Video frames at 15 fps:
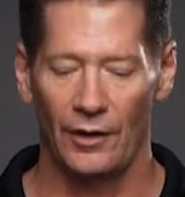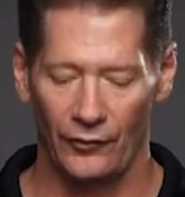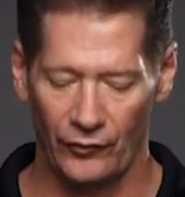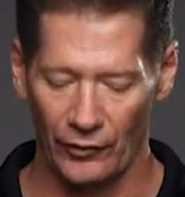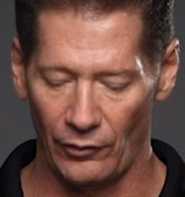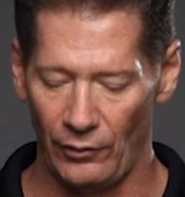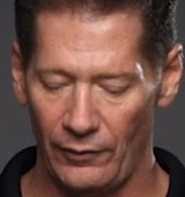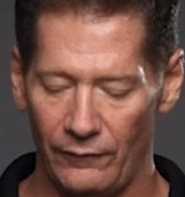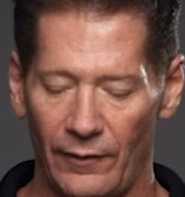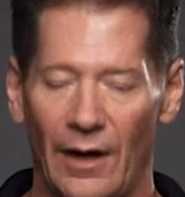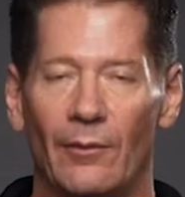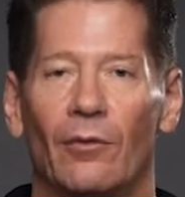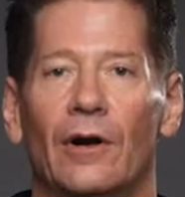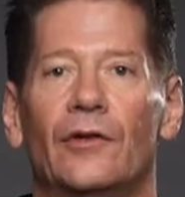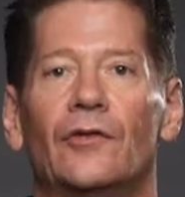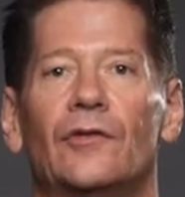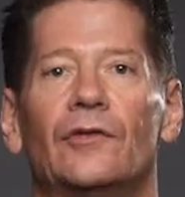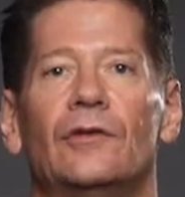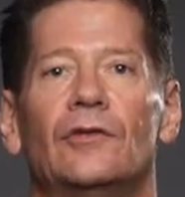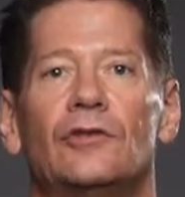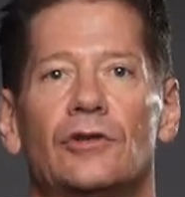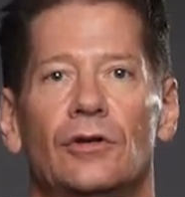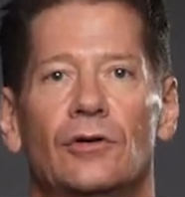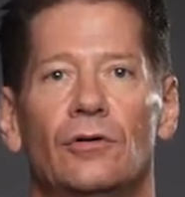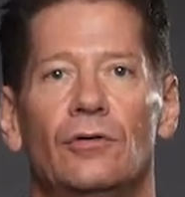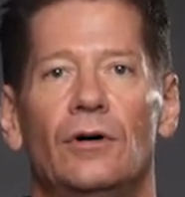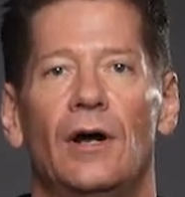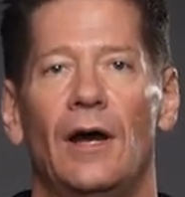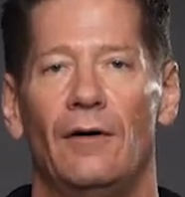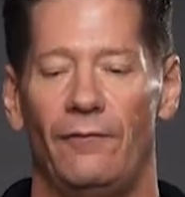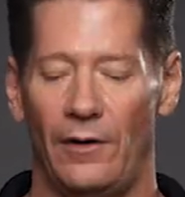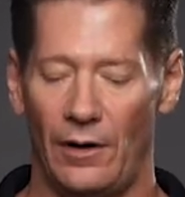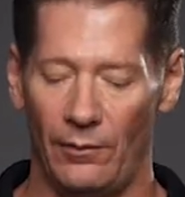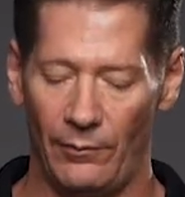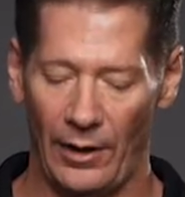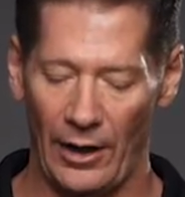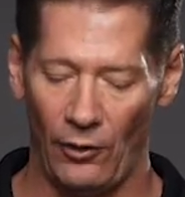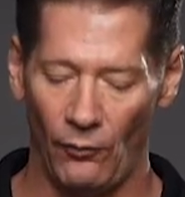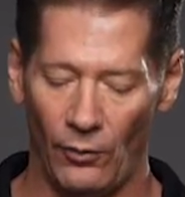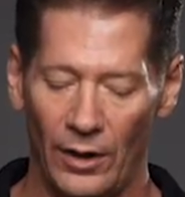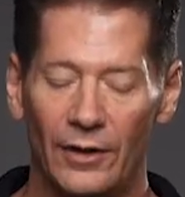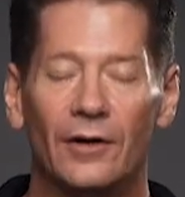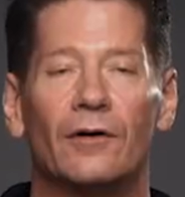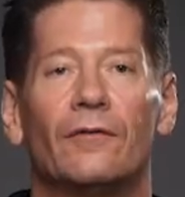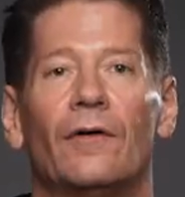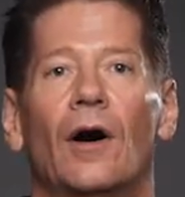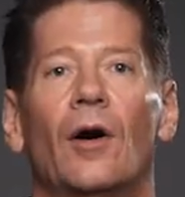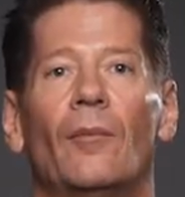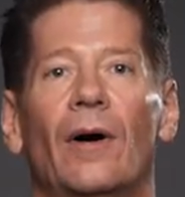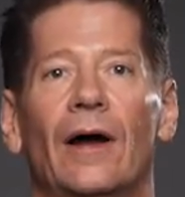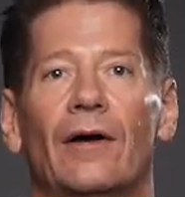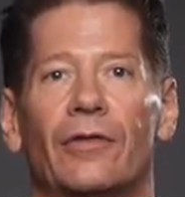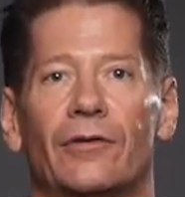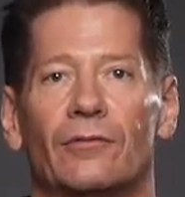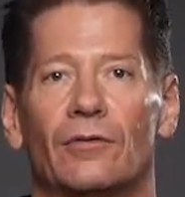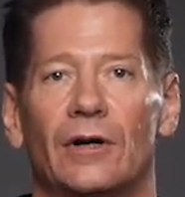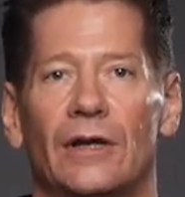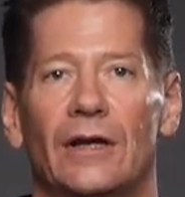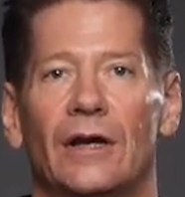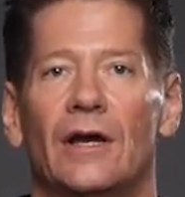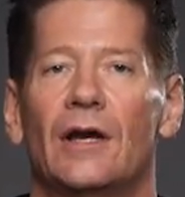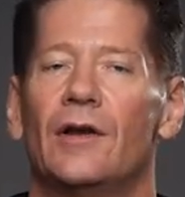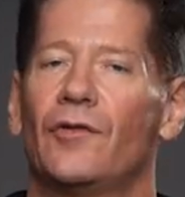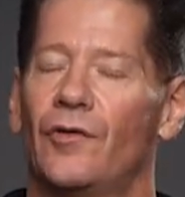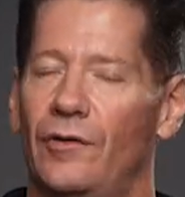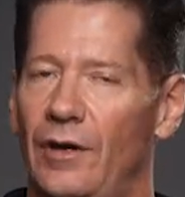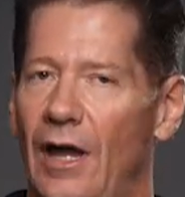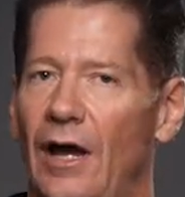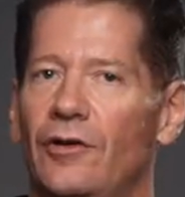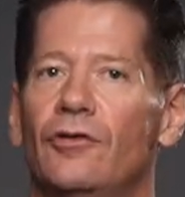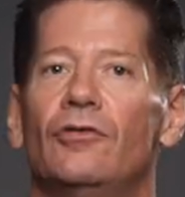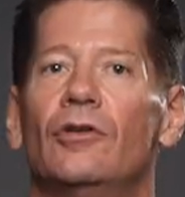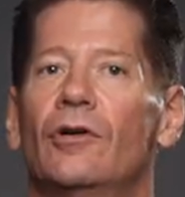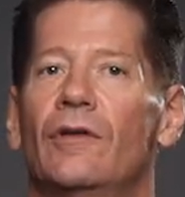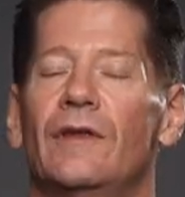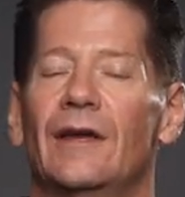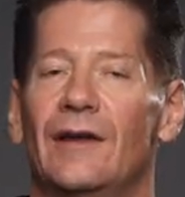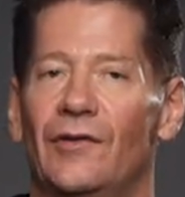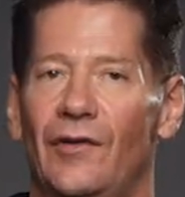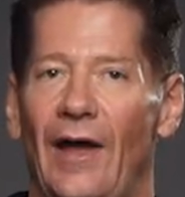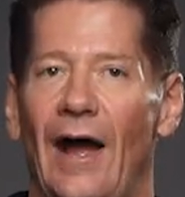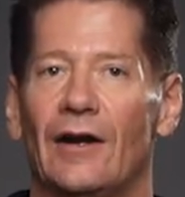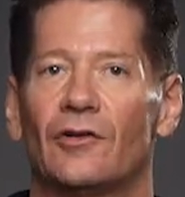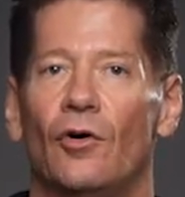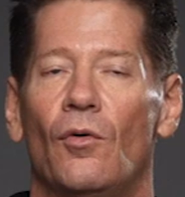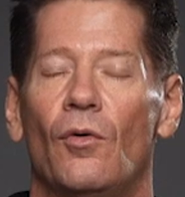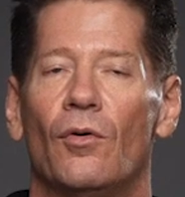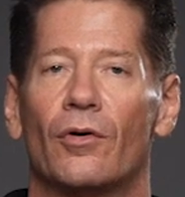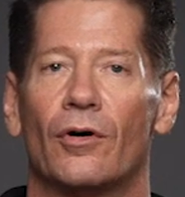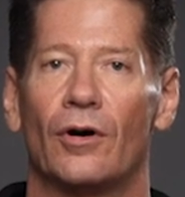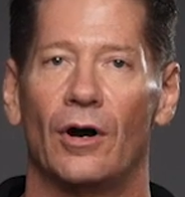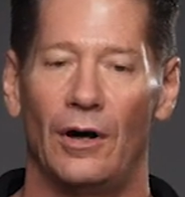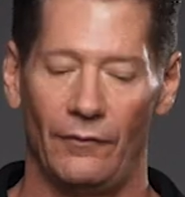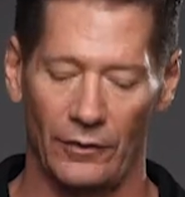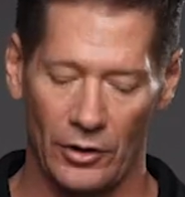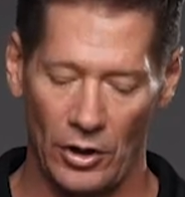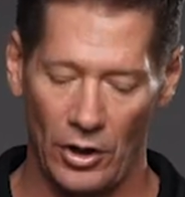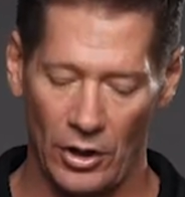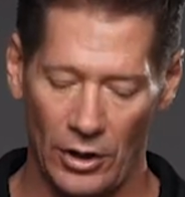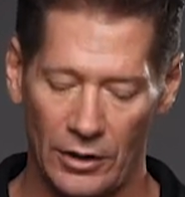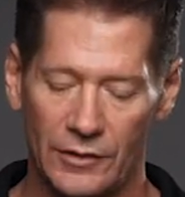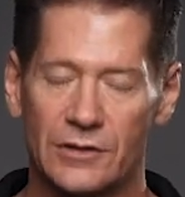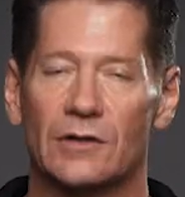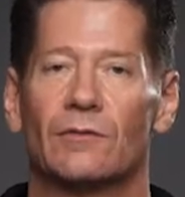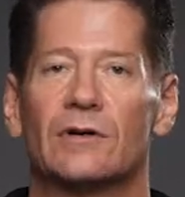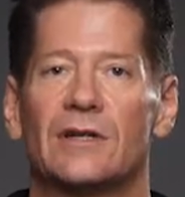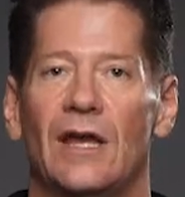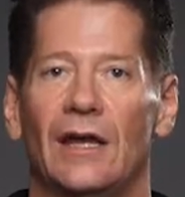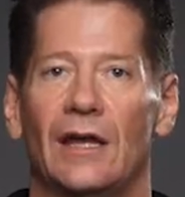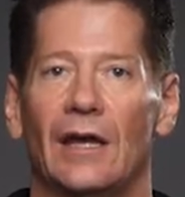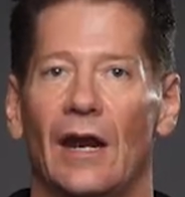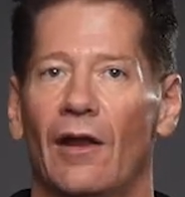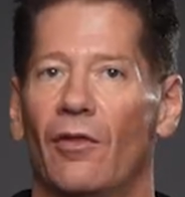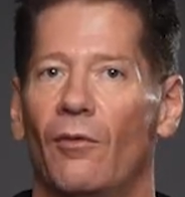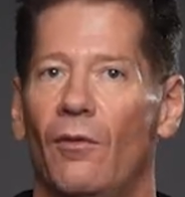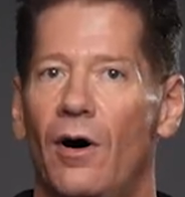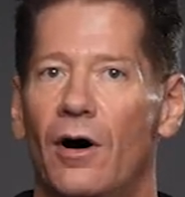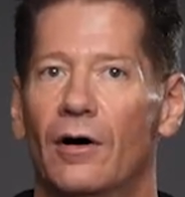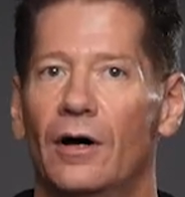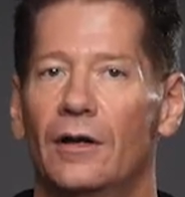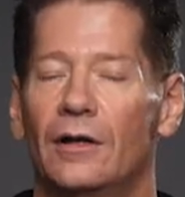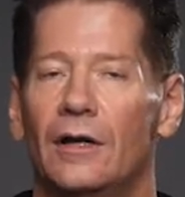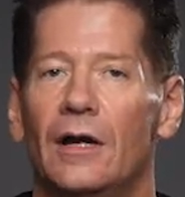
So it vibrates 2, followed by a 1, followed by a 3. So now you know the exact order of the cards that we're taking out of the wallet.